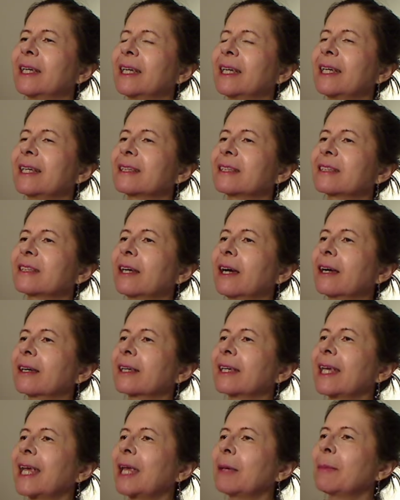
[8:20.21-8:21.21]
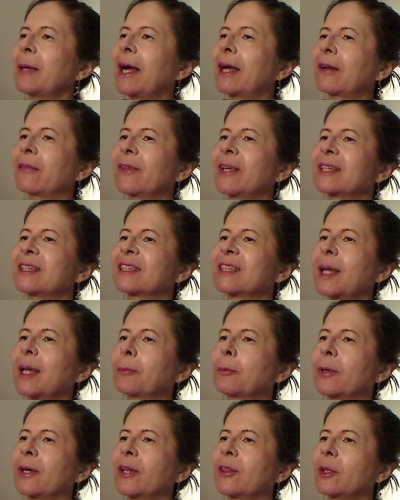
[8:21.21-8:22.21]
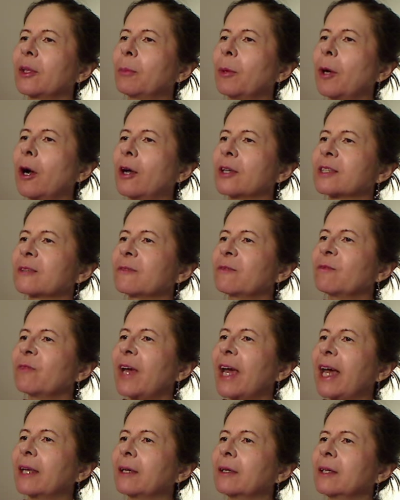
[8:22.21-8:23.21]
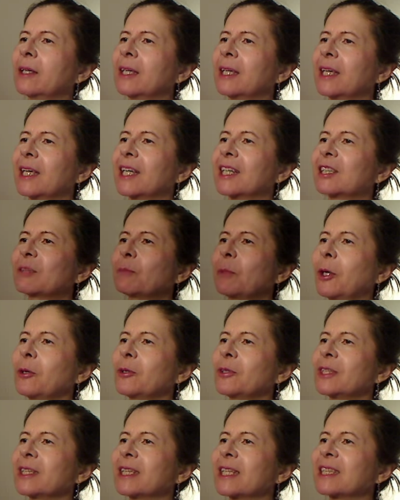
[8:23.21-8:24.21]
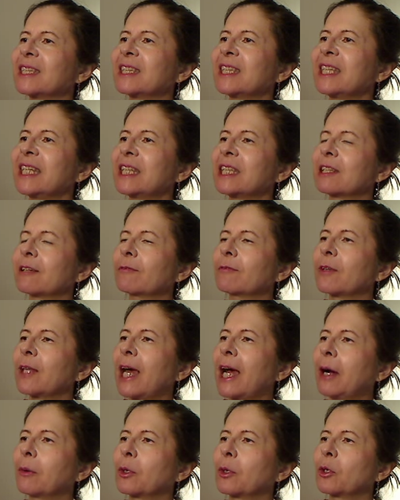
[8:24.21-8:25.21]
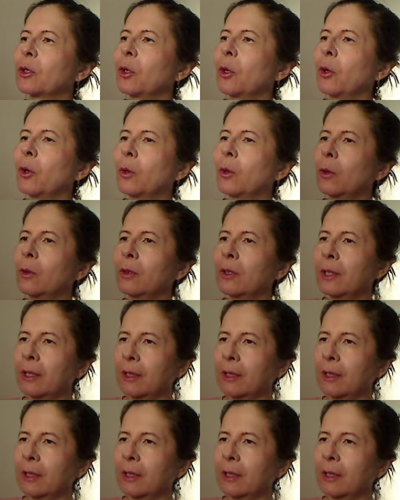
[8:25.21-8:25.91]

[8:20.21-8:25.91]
His tongue came out, and they separated the balls of fat, exposing the zinnia flowered hole.